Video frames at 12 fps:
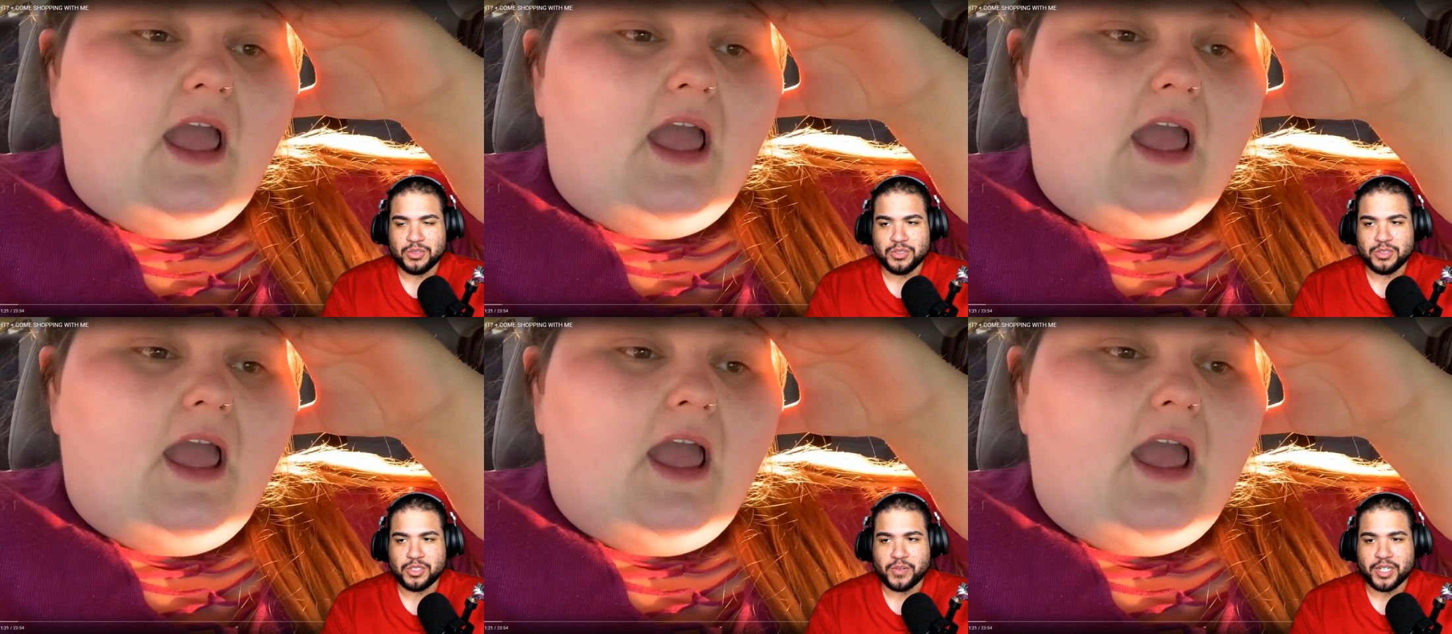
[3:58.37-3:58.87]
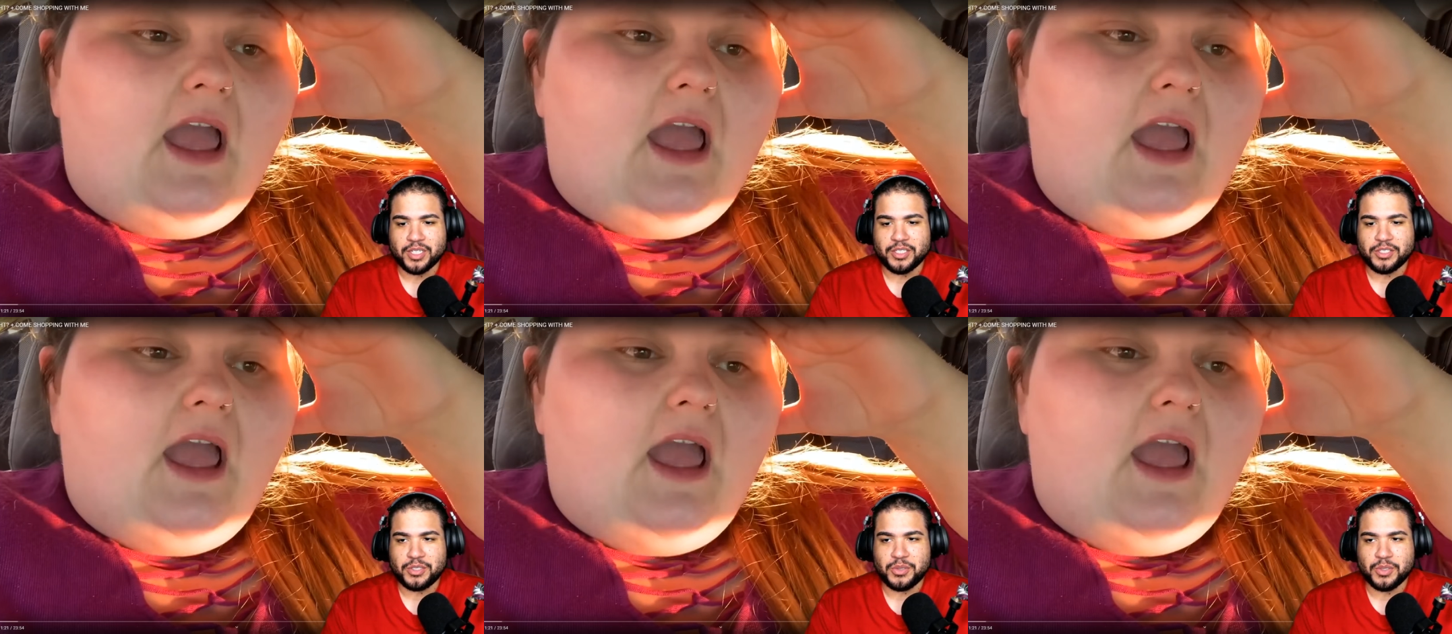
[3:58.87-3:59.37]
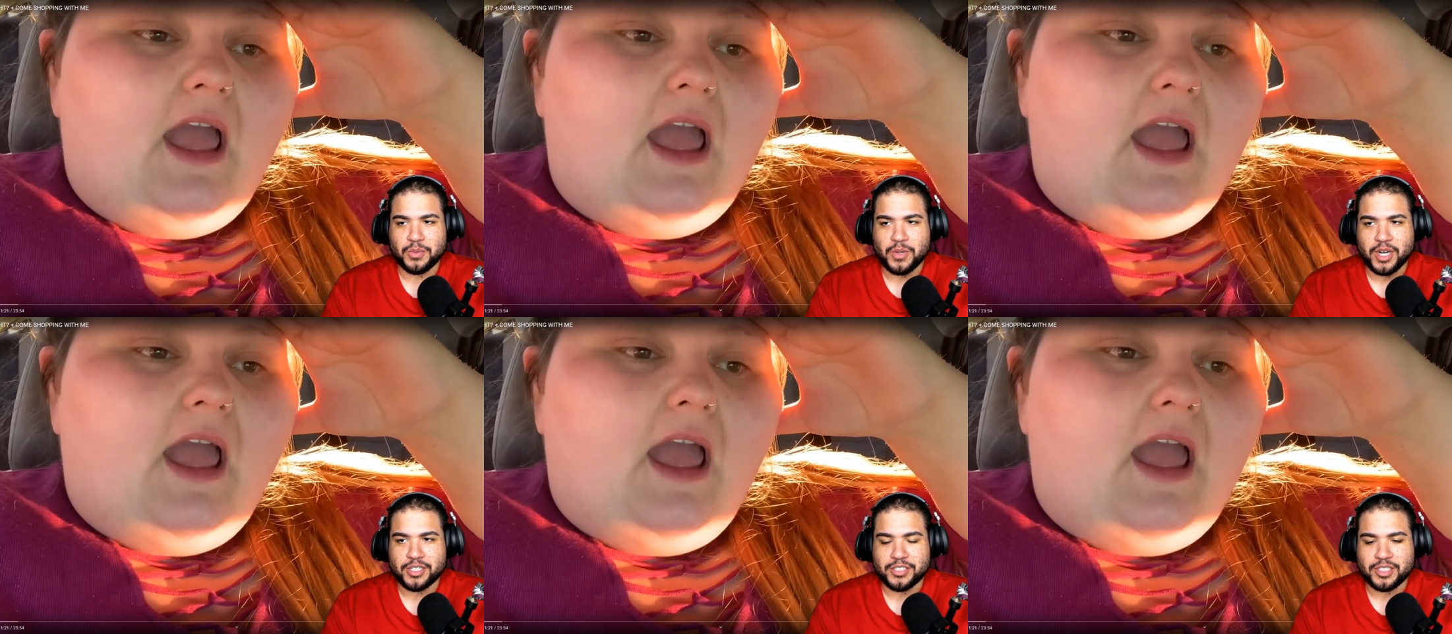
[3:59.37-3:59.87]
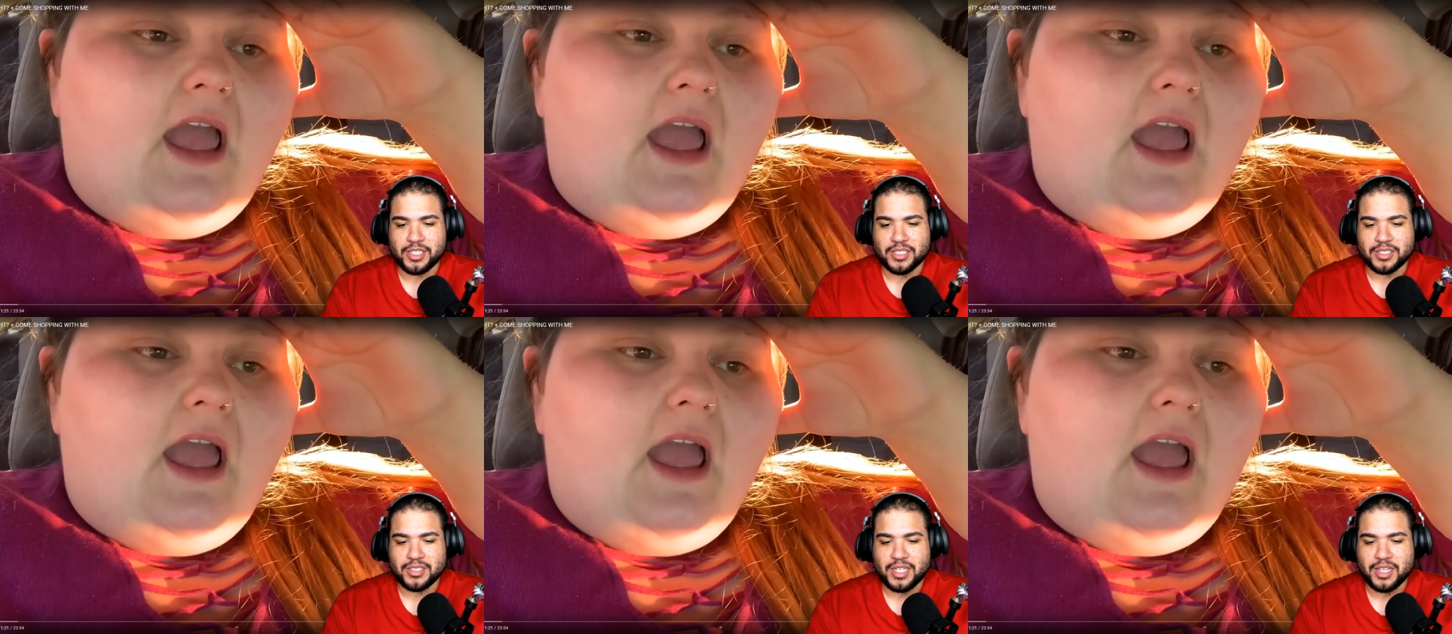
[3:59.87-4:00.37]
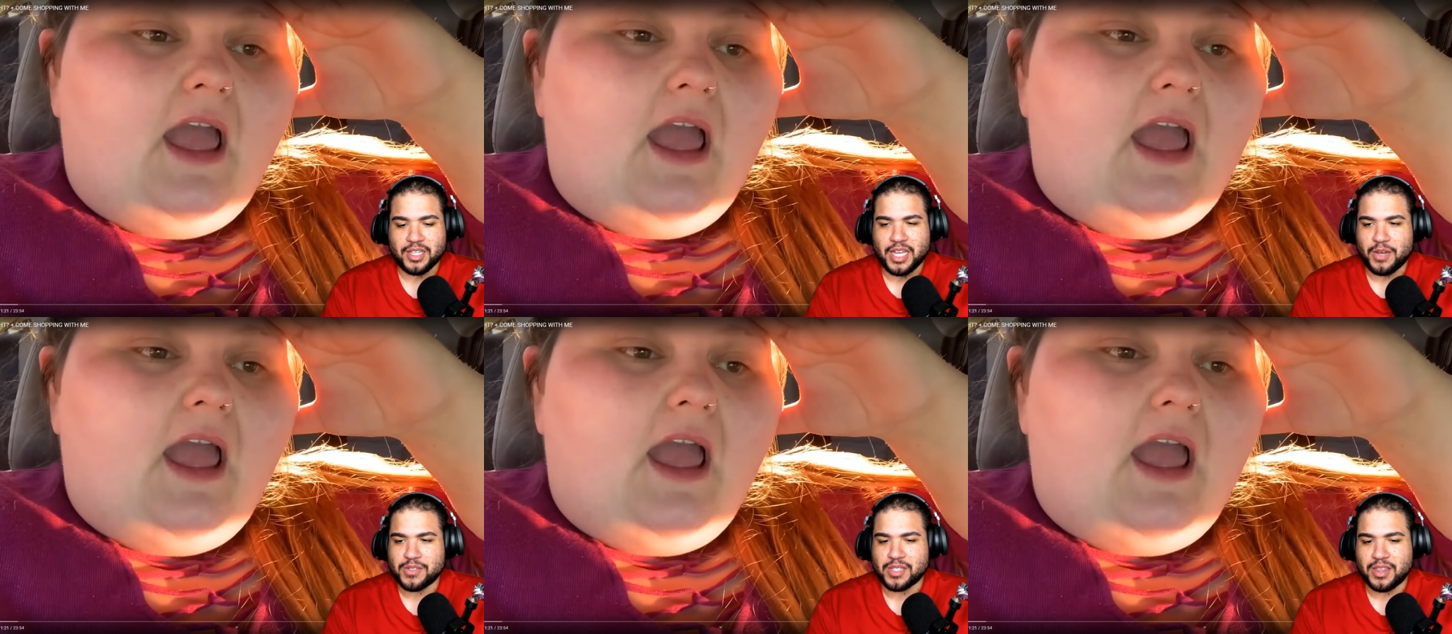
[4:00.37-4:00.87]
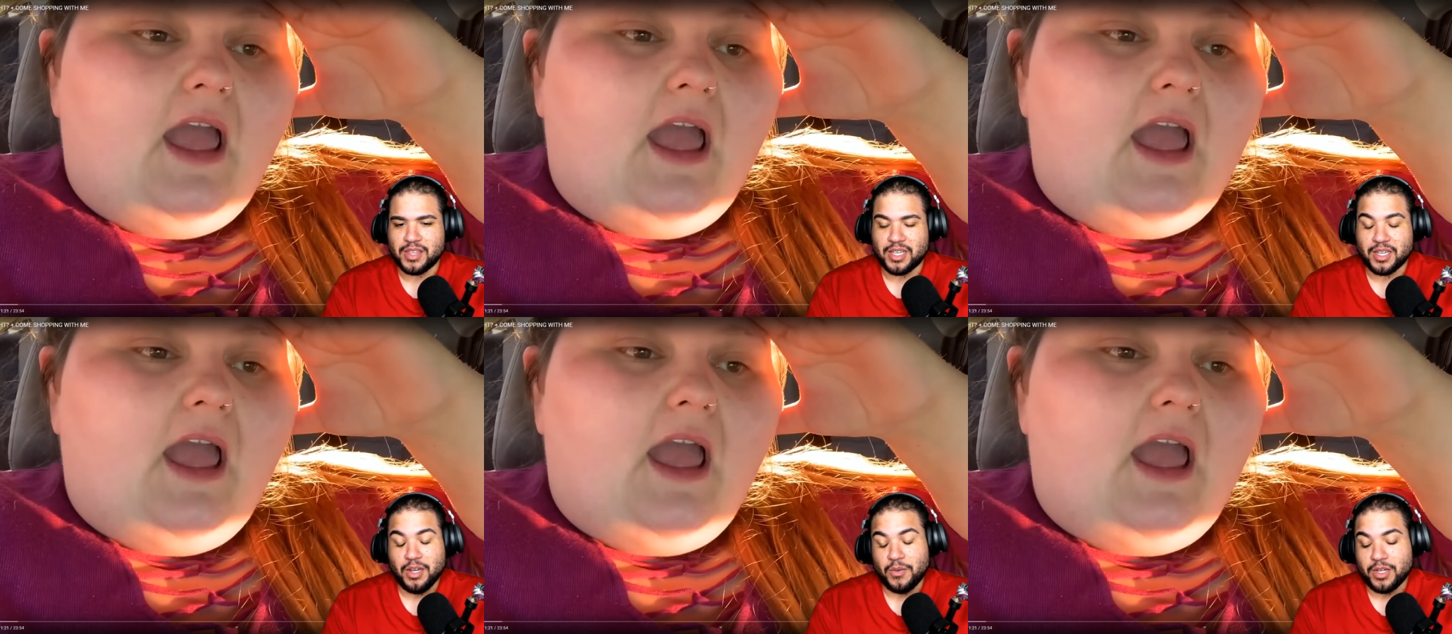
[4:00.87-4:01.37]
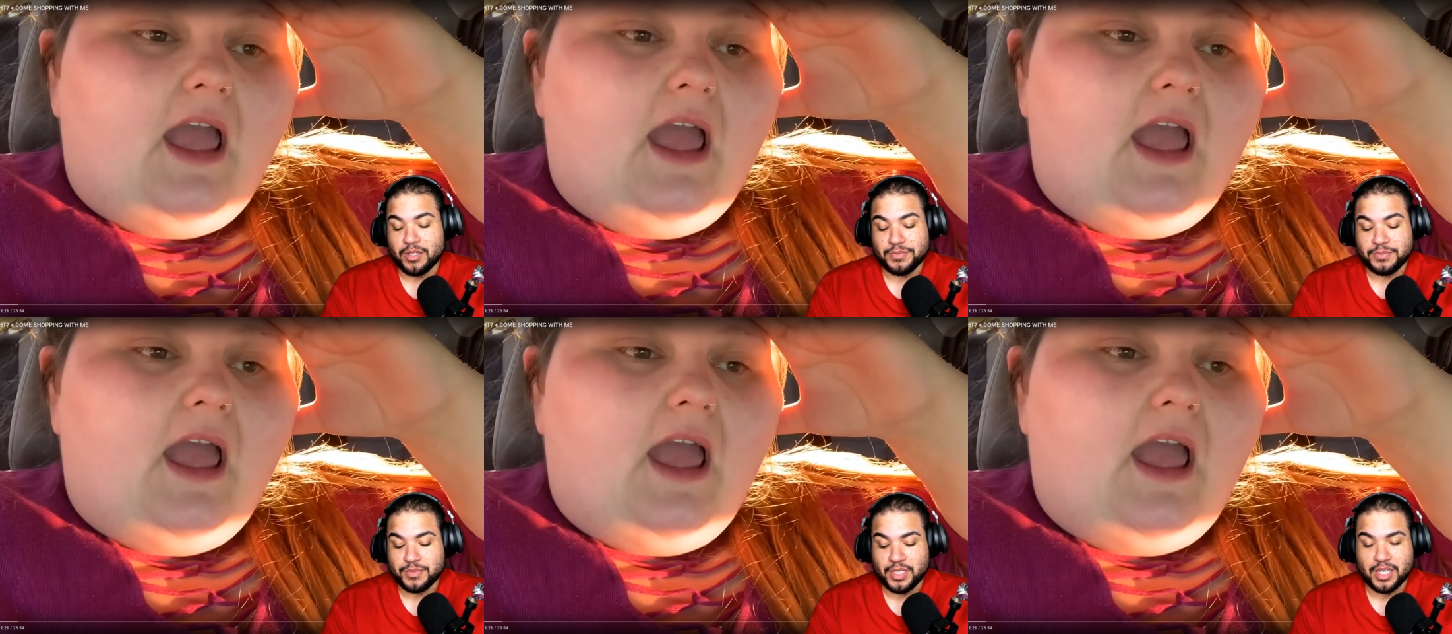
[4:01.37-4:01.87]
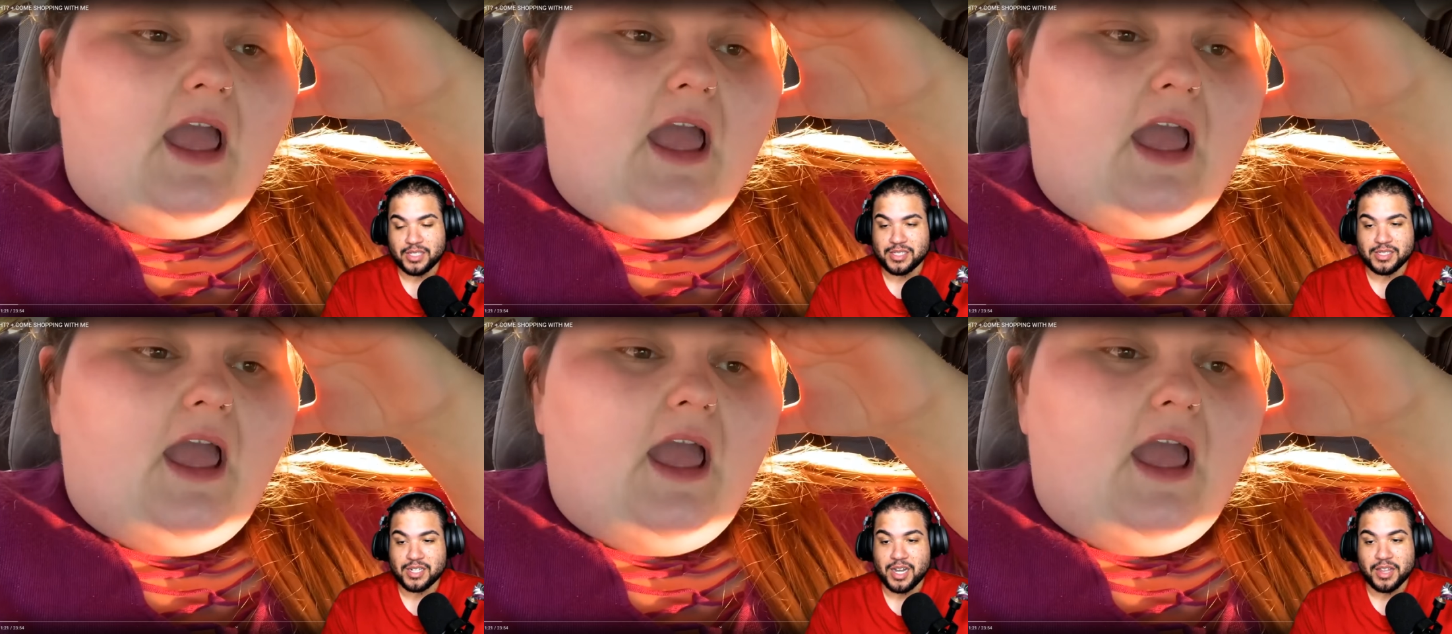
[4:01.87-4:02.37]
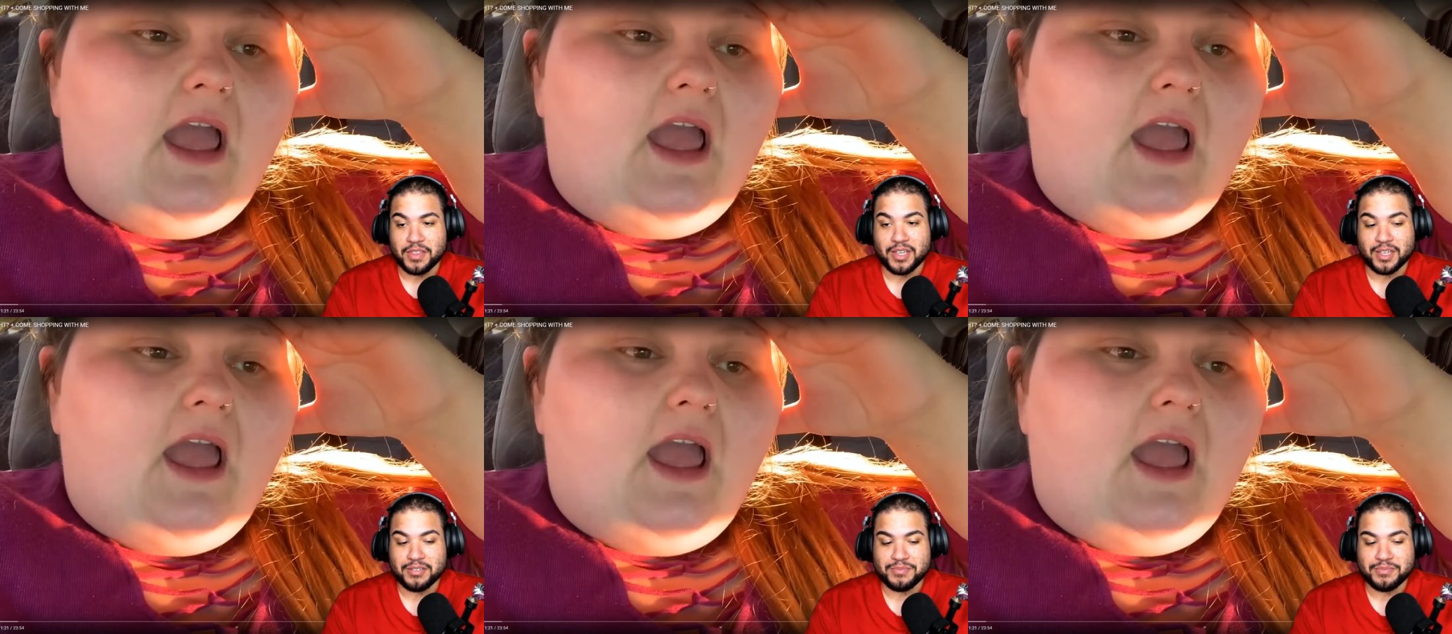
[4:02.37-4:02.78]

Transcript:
Speaker 1: directly to the water jug. I thought that was a thing. Oh well, I guess that's not a thing.